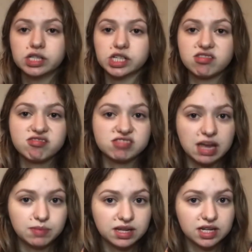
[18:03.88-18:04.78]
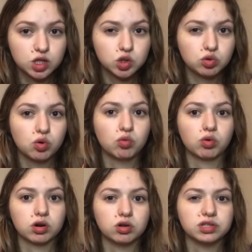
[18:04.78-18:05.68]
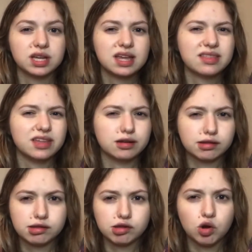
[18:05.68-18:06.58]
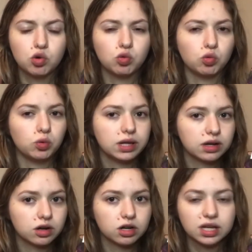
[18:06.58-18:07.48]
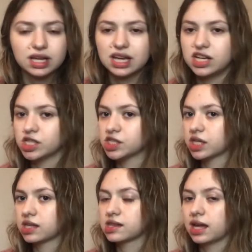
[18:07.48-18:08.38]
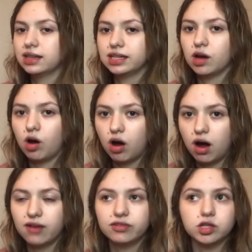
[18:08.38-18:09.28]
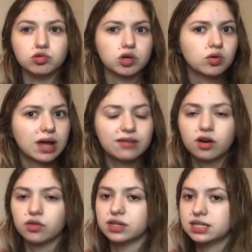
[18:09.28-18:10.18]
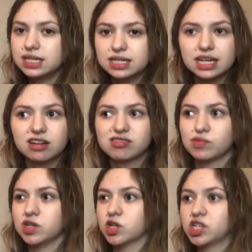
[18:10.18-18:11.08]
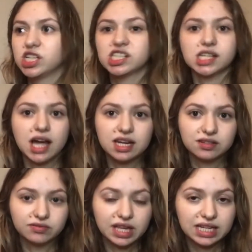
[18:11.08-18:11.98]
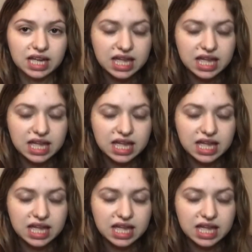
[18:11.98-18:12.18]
just stepping into a world that is so weird and just like slightly off, and you don't have all the details, but you're just kind of like